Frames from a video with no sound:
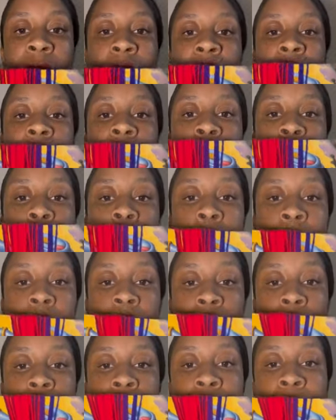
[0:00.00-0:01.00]
and I'm going
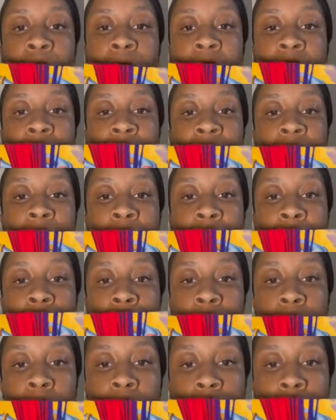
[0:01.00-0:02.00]
to put it in the
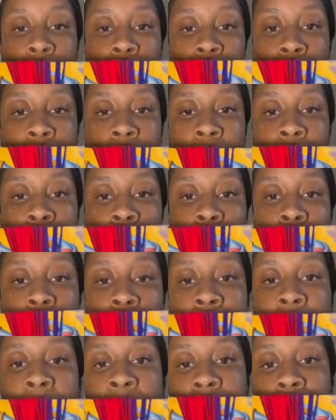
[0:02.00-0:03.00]
middle,
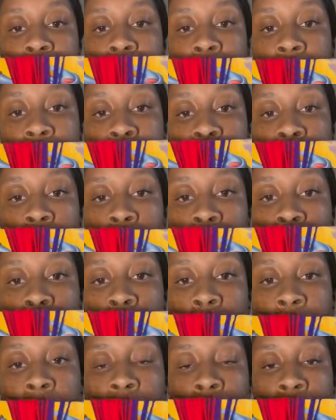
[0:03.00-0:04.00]
right here in the middle
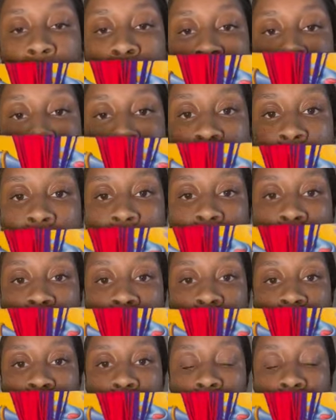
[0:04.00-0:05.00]
of
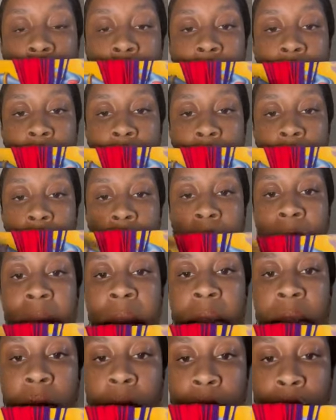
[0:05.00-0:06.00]
the yarn.
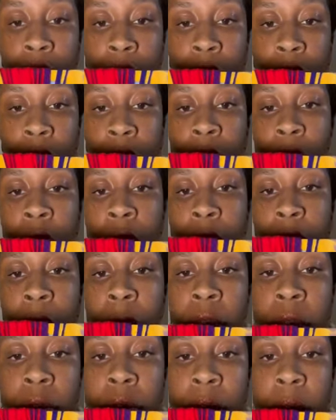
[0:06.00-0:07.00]
Okay, so what you're going to do
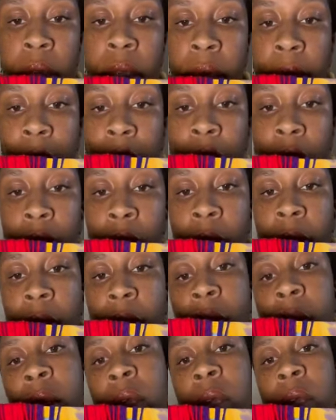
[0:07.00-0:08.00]
is you're going to take the
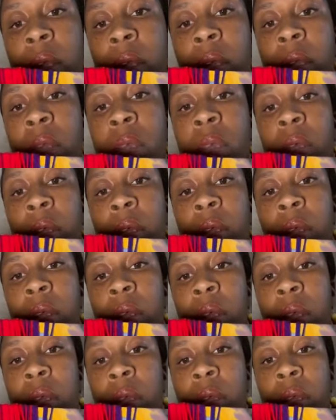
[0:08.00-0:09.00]
string.
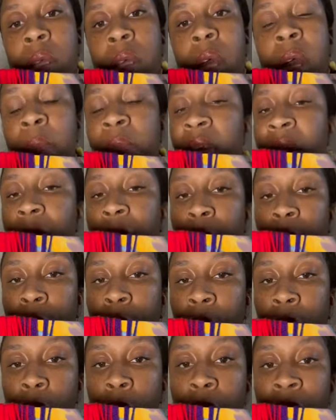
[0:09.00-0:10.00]
I'm just
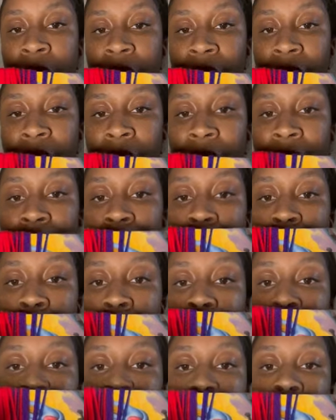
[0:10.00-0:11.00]
doing this
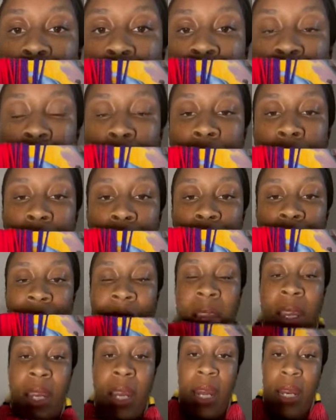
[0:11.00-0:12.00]
standing up because if
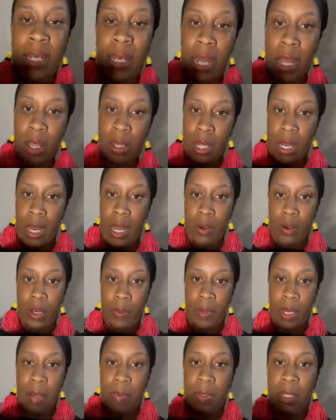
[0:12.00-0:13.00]
I lay it down, you're not going
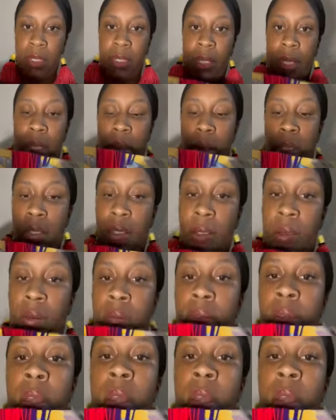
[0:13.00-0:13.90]
to be able to see it. So